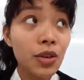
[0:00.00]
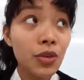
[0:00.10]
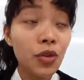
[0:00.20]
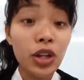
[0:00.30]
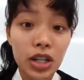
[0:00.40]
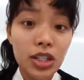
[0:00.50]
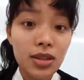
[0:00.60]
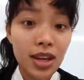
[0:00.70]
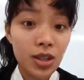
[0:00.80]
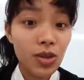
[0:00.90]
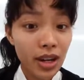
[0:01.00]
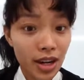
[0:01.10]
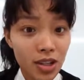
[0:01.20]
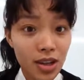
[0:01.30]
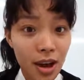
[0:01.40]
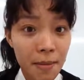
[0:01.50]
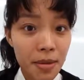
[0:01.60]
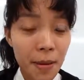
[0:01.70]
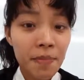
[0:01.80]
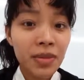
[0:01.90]
for us to get to
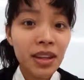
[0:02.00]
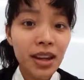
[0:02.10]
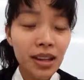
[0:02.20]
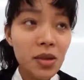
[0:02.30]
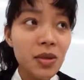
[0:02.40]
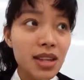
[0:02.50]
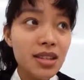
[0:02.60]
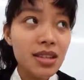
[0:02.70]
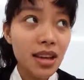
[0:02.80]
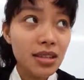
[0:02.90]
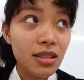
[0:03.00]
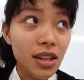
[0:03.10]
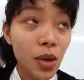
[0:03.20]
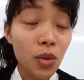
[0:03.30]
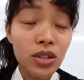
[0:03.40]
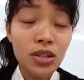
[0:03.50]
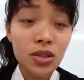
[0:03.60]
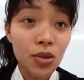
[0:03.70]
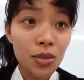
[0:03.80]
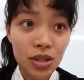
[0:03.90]
Arashiyama. Anyways, yesterday was
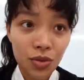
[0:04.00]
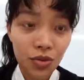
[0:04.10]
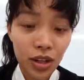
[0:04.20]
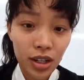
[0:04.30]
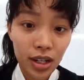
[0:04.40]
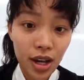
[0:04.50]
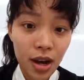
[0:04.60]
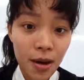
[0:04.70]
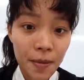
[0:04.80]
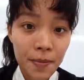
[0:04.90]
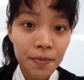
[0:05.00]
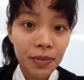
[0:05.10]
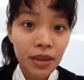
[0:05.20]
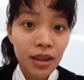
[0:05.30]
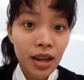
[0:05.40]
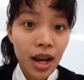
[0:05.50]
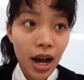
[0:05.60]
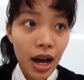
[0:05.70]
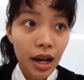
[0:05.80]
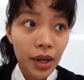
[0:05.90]
so much fun.
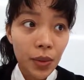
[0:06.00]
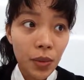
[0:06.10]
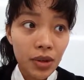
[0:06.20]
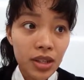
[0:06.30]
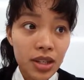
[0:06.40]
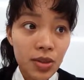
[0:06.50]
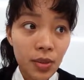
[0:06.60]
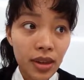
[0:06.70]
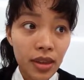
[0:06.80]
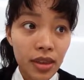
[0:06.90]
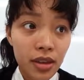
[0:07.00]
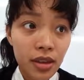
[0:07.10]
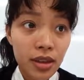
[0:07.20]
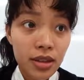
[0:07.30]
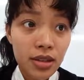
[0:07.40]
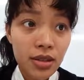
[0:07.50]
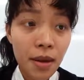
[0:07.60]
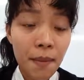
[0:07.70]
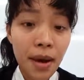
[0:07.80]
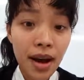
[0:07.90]
I was with
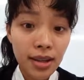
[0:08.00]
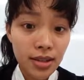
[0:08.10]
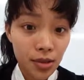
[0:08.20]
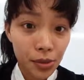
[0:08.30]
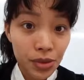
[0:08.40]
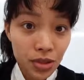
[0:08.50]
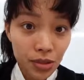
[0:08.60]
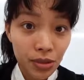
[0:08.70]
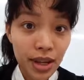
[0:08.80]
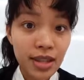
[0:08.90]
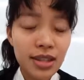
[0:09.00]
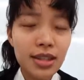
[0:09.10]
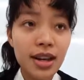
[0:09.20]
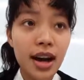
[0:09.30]
some high school students.